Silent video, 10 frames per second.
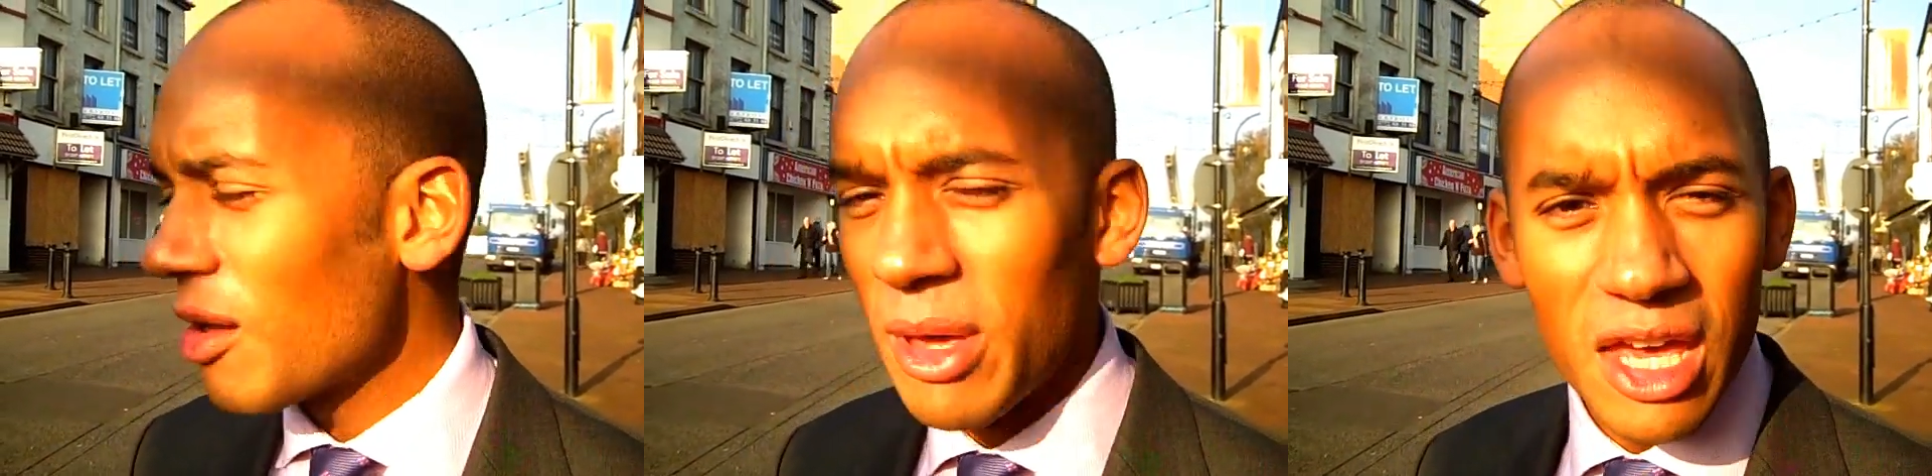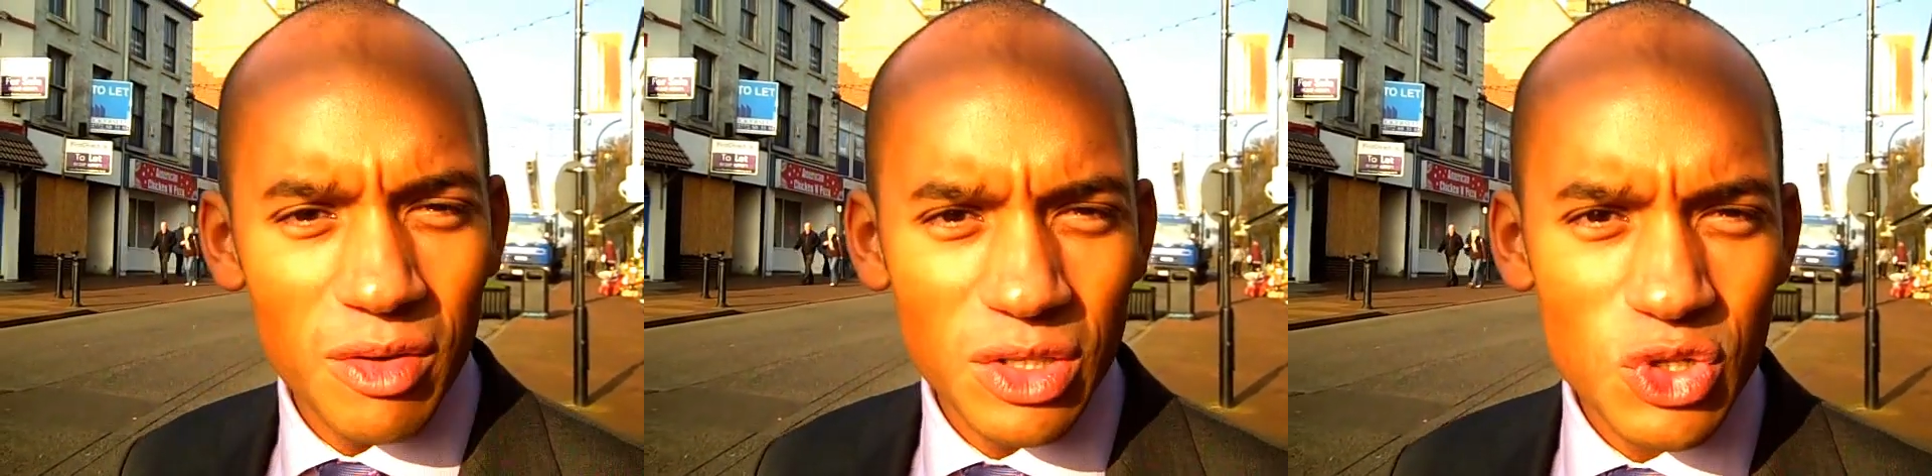I'm
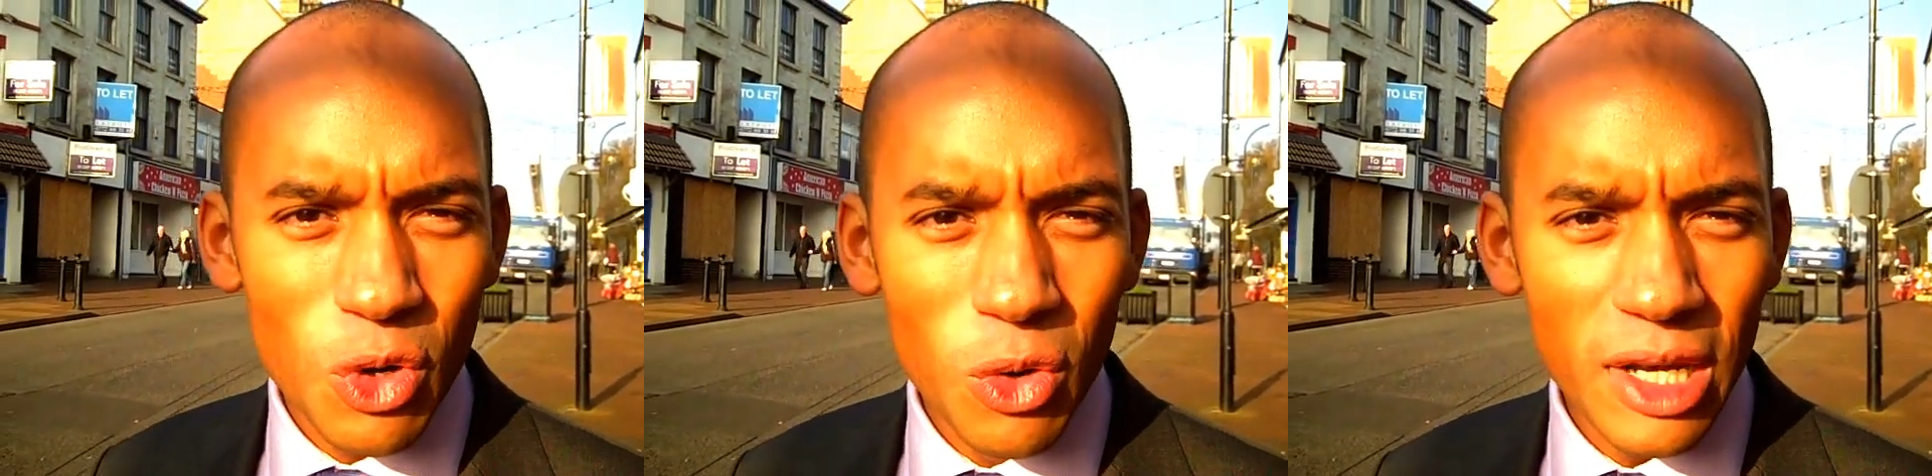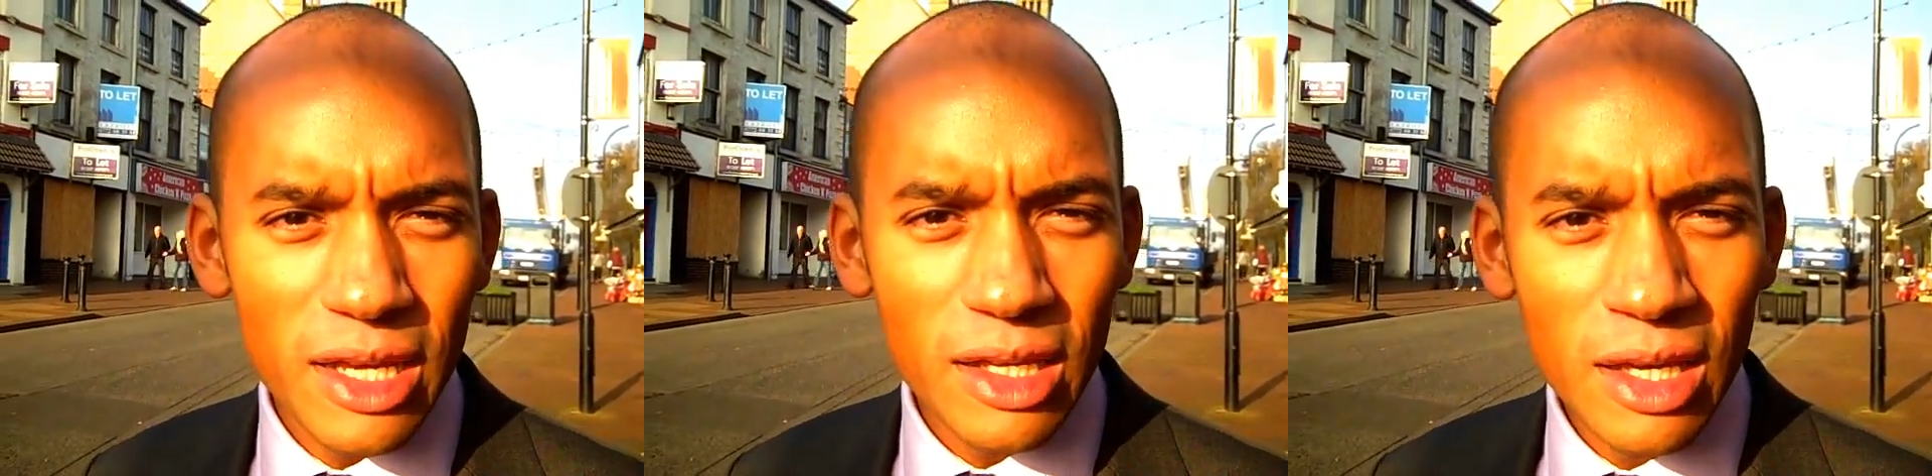here in
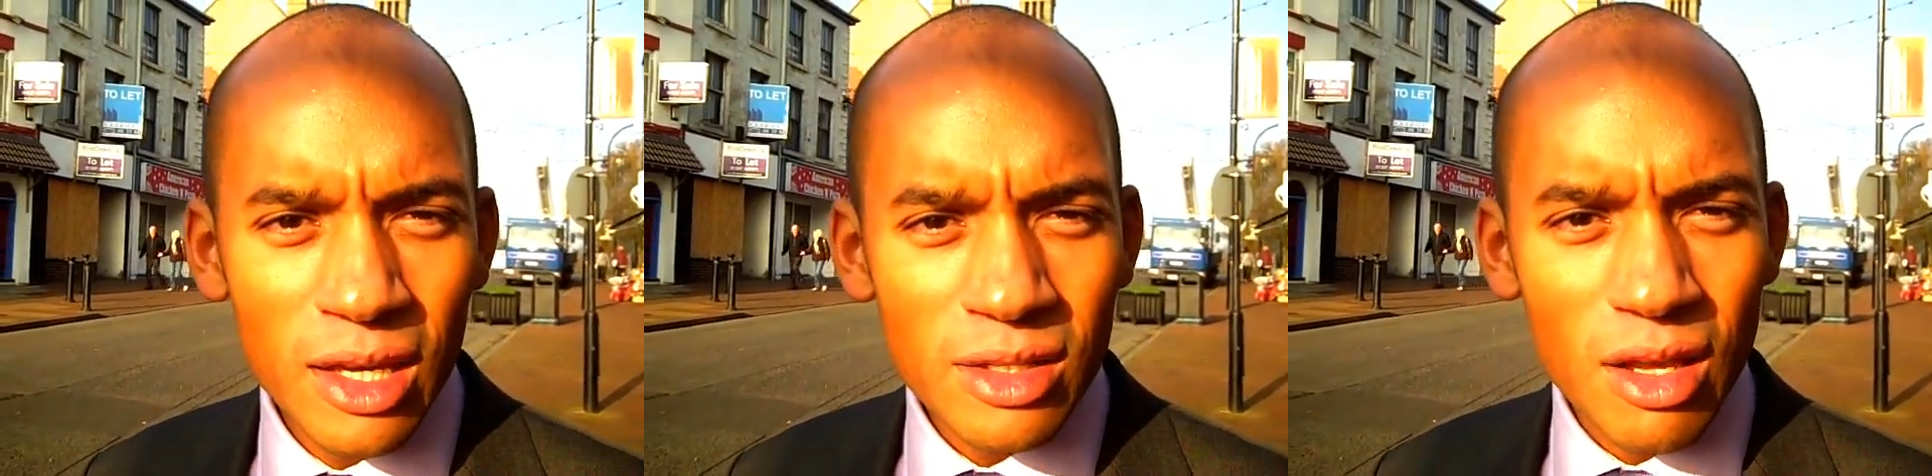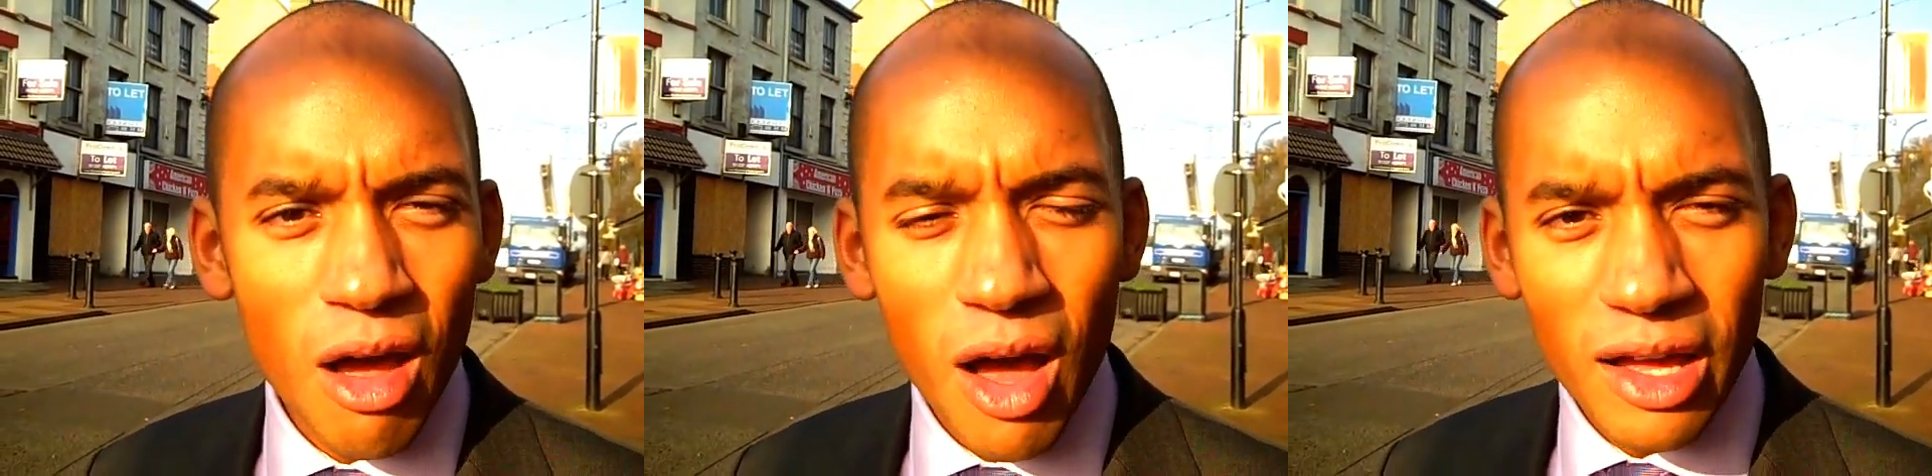Chorley
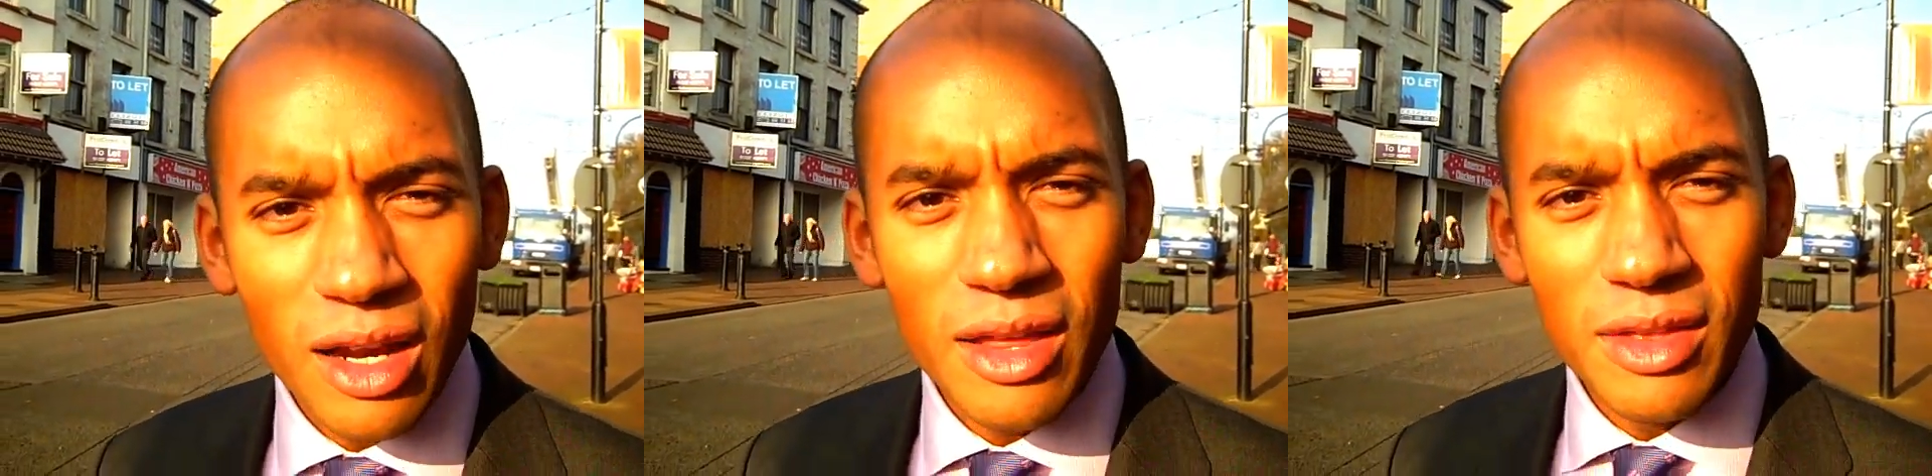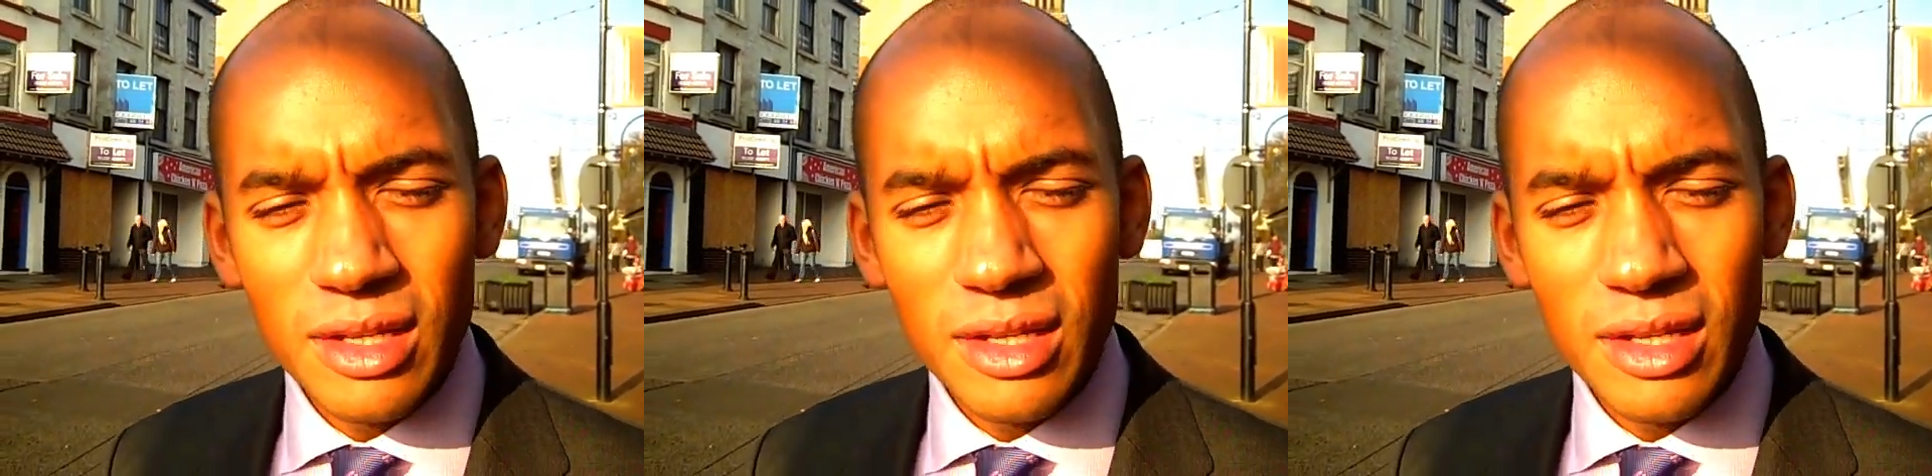to highlight